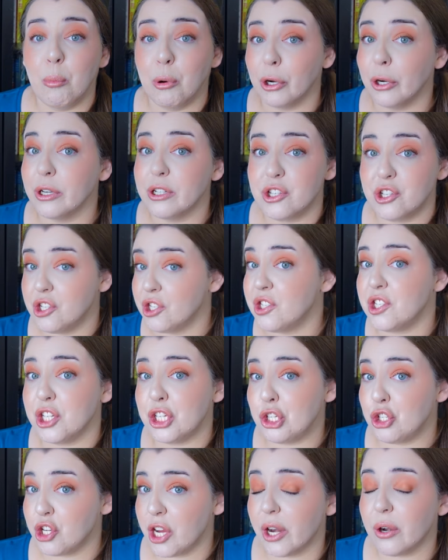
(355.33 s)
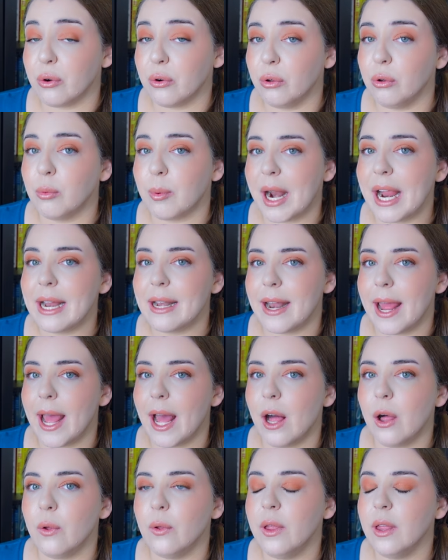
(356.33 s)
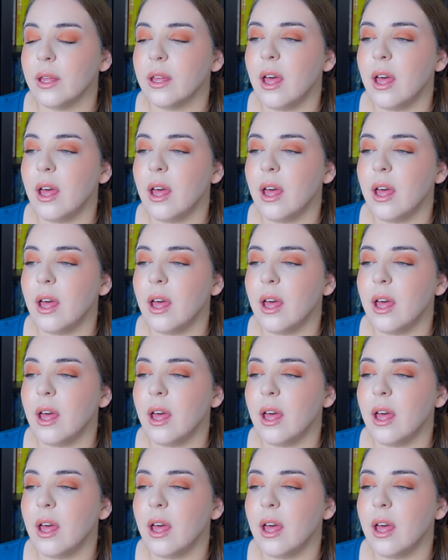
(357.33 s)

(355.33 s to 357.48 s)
birds just in general right now